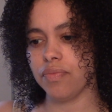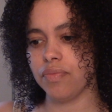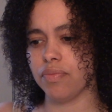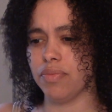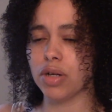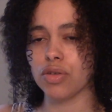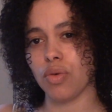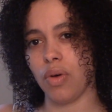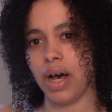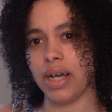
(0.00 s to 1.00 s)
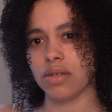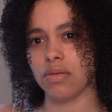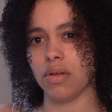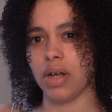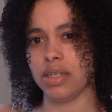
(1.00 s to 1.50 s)
middle school, high
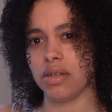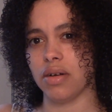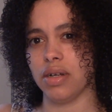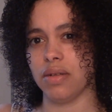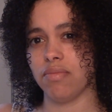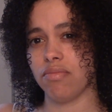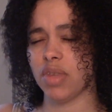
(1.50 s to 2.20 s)
school, I started